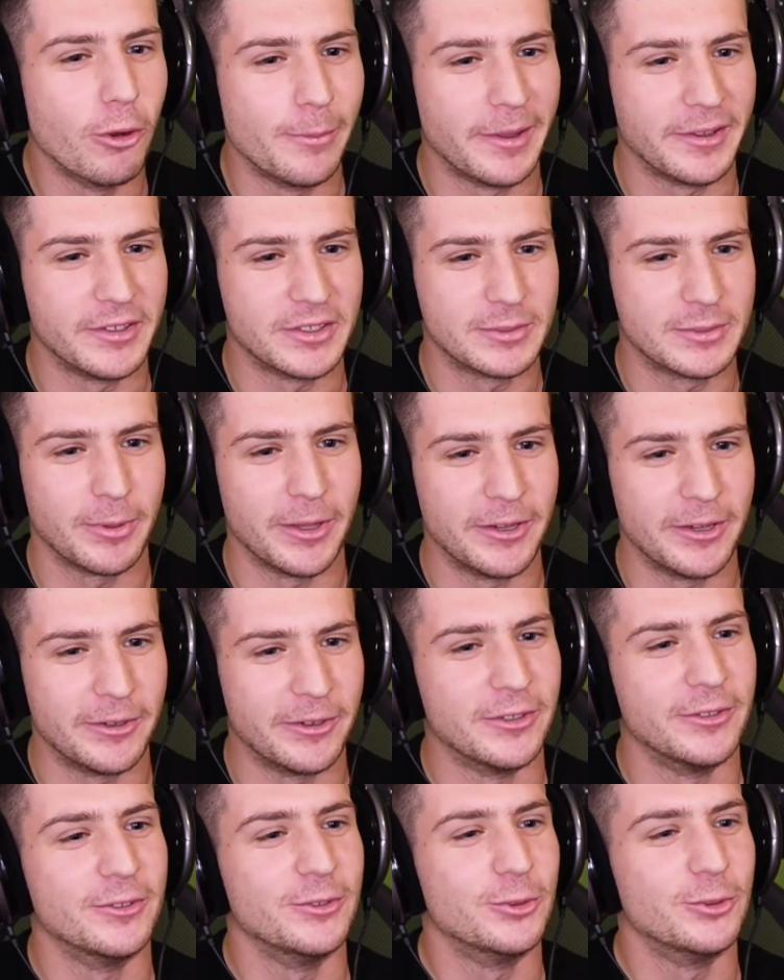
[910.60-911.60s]
about this player,
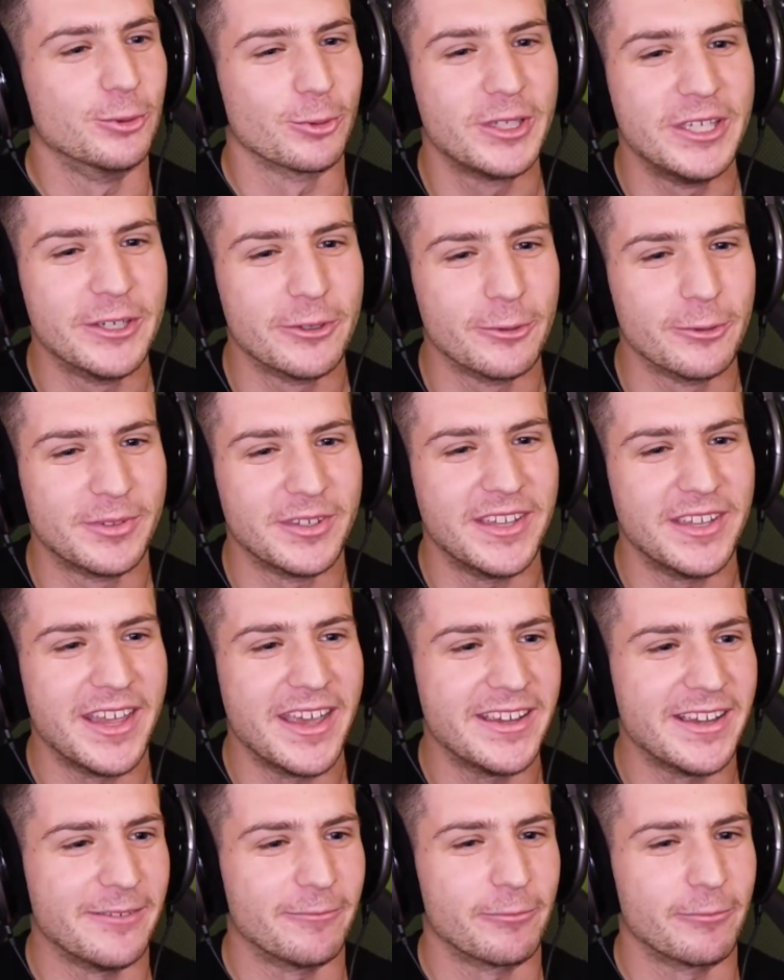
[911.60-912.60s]
and you'll hear him
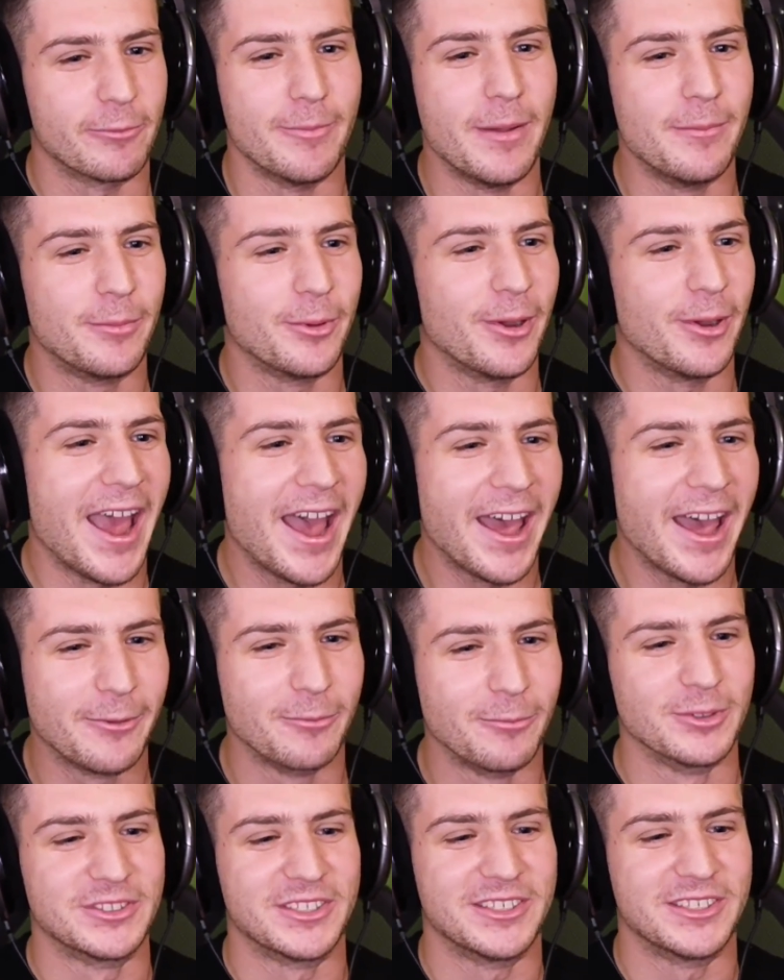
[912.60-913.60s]
today and remember
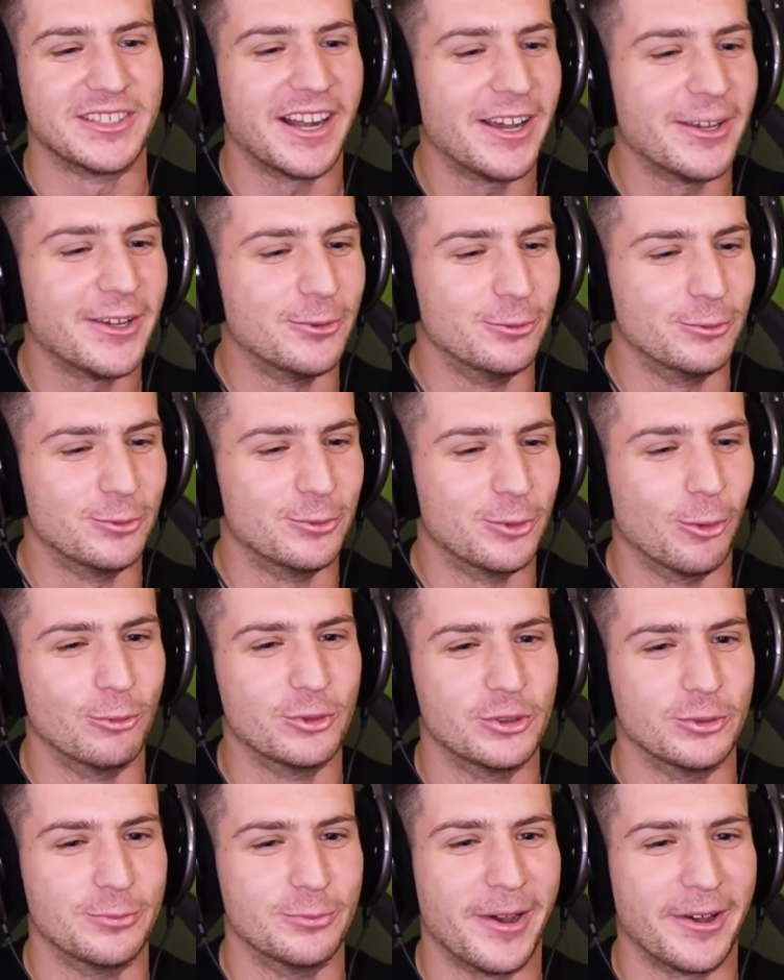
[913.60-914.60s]
Adam was the guy who
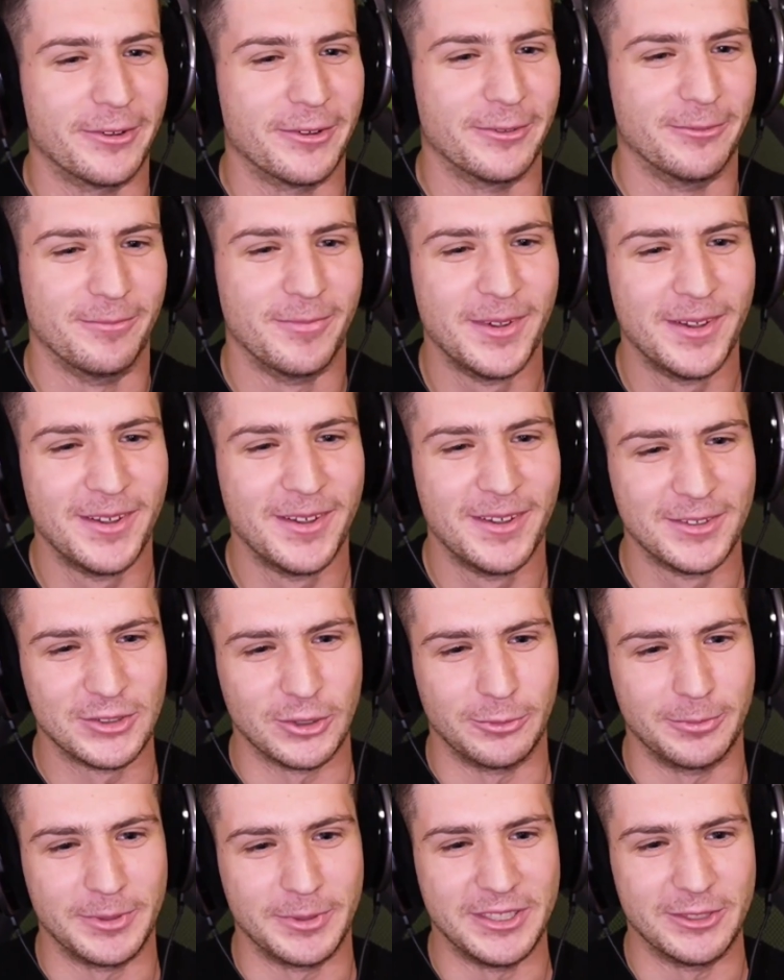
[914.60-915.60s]
told you about him
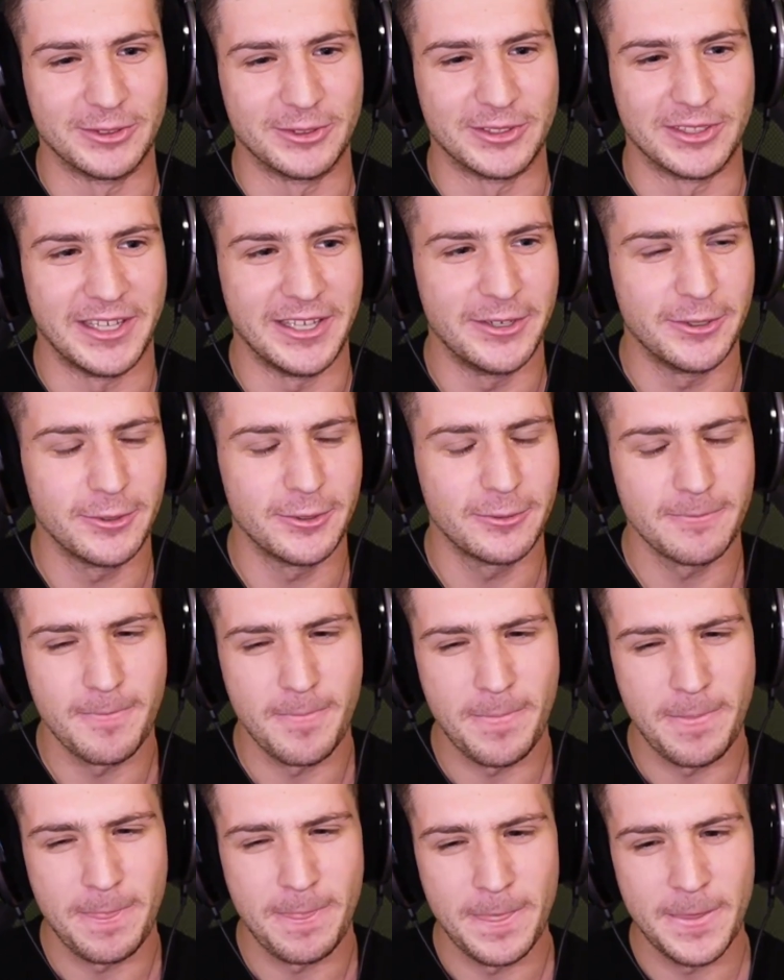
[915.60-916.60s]
so many years later.
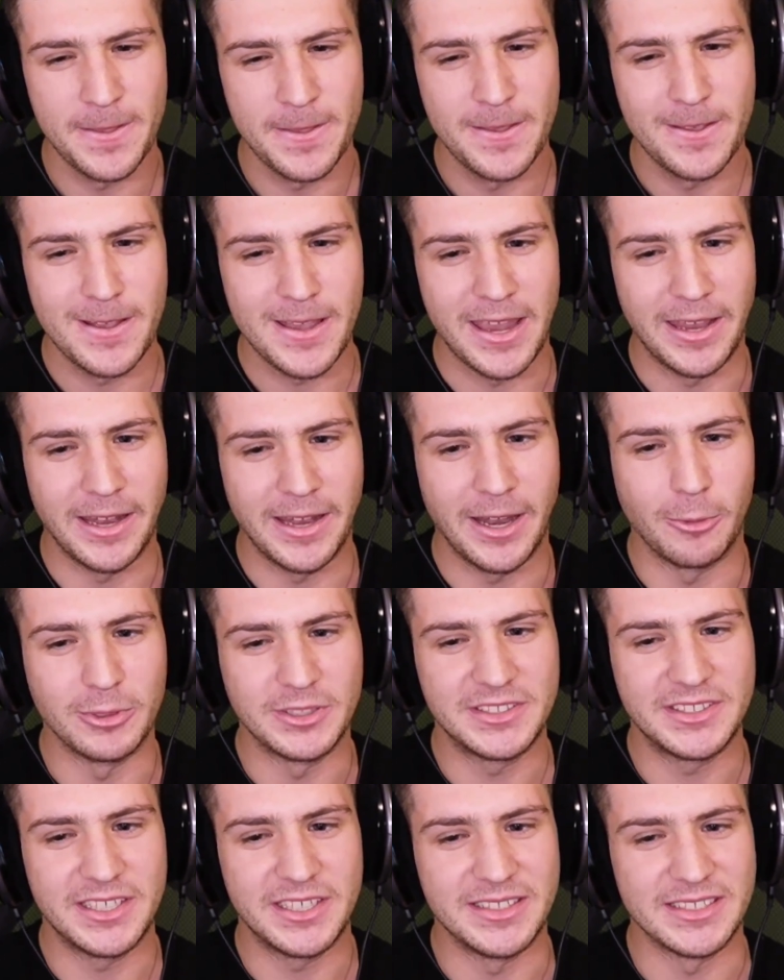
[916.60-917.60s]
And I
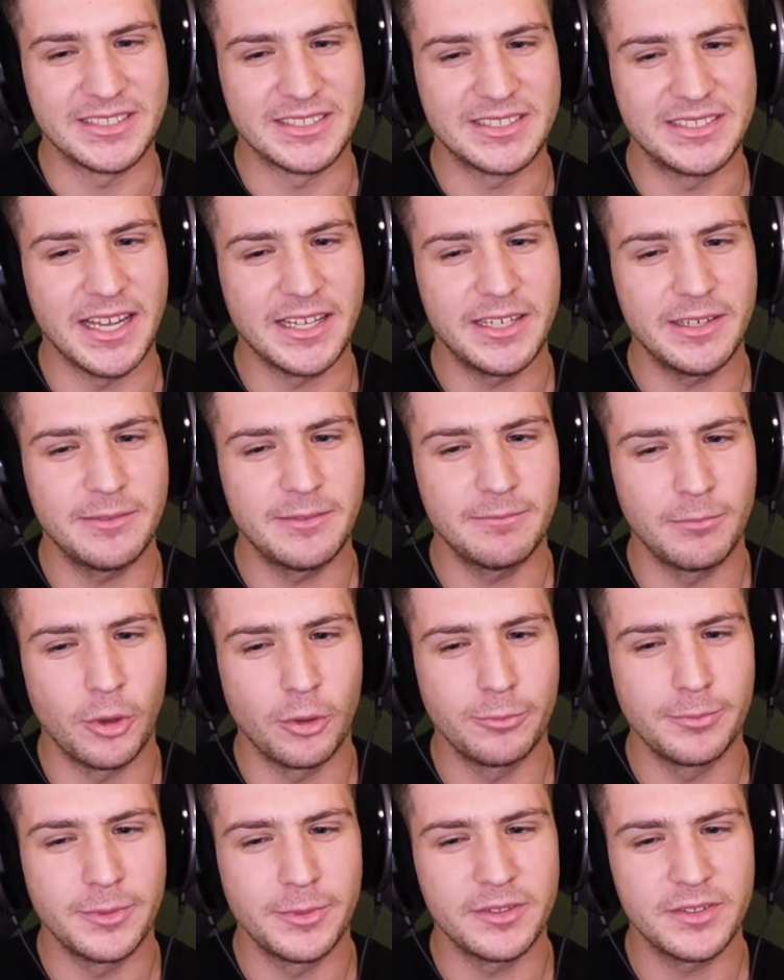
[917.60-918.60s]
would say the second
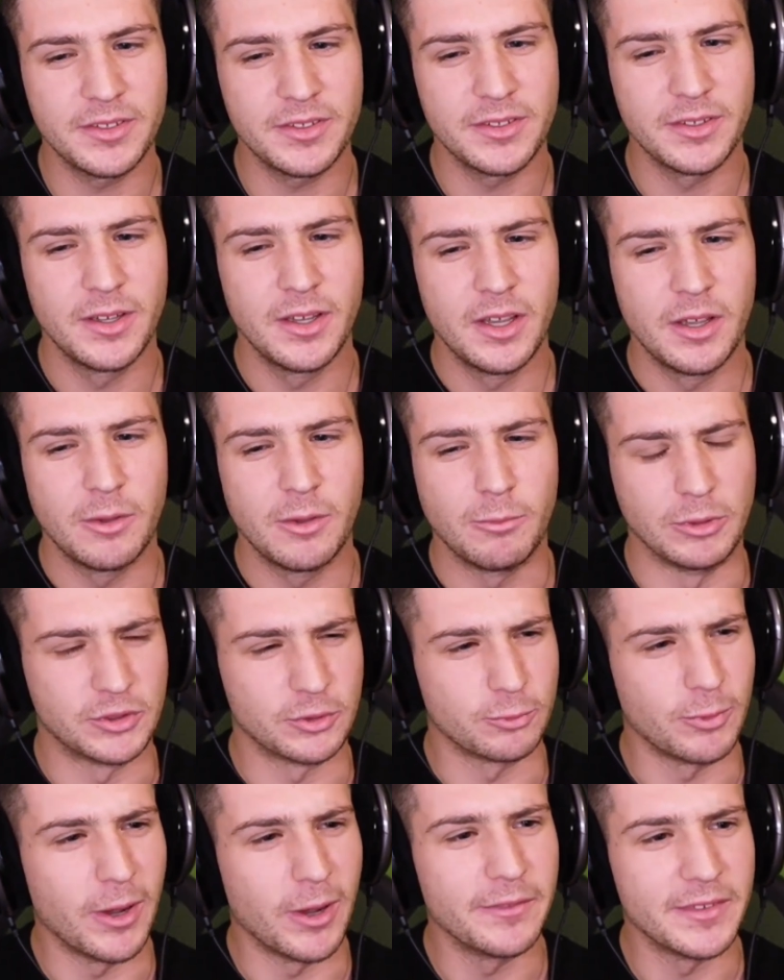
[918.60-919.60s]
moment
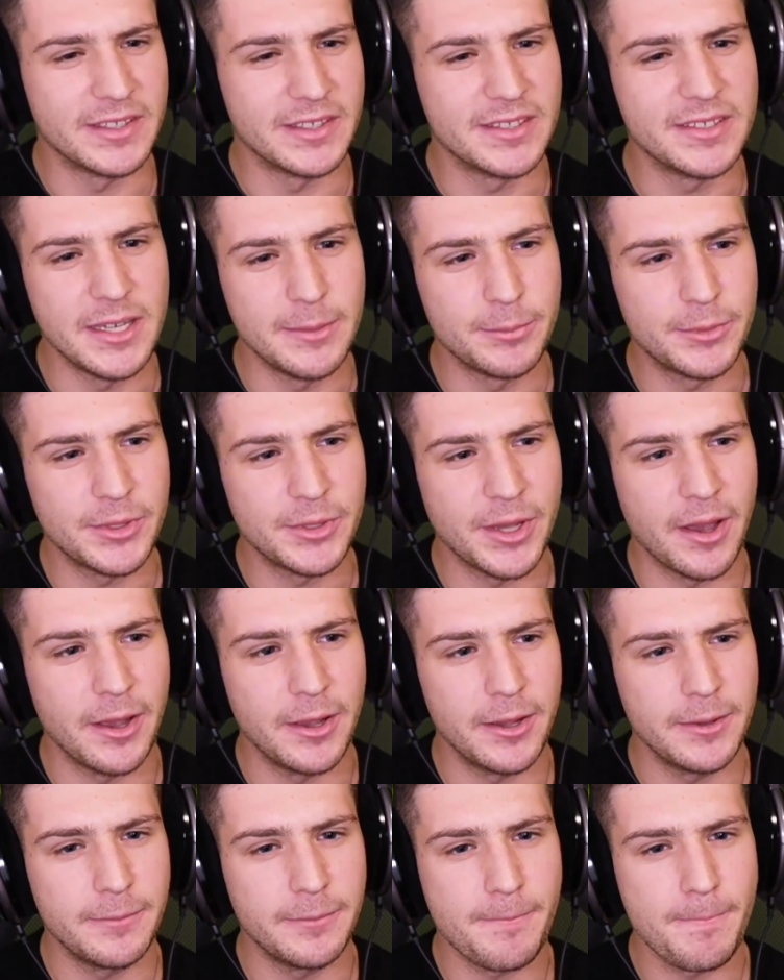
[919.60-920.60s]
was around the same
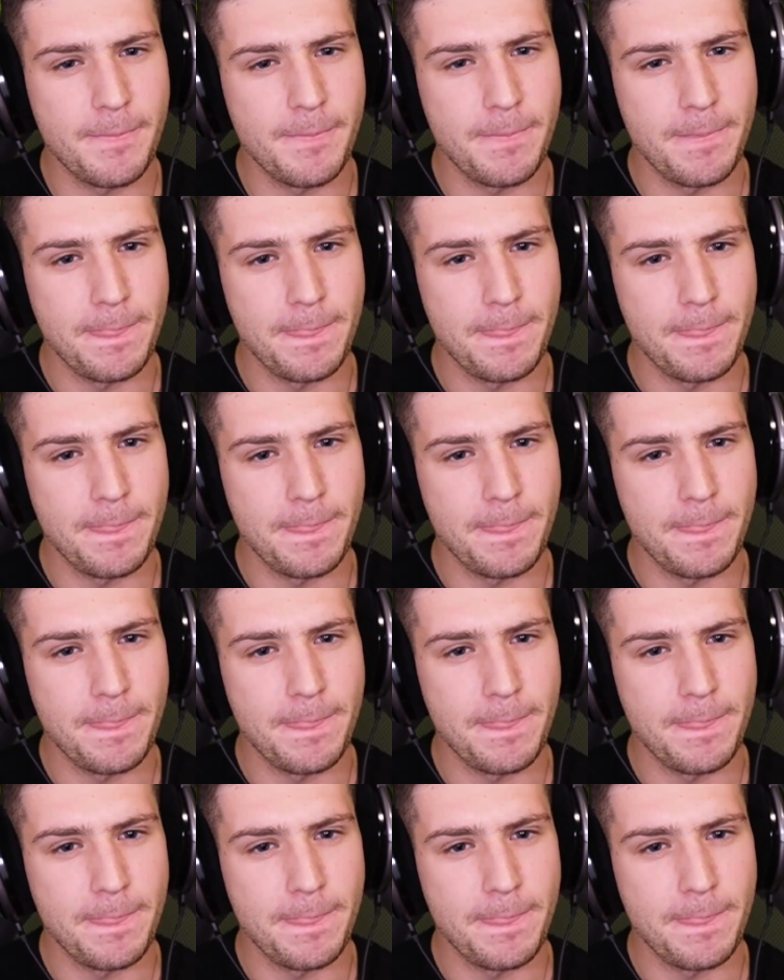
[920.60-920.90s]
time.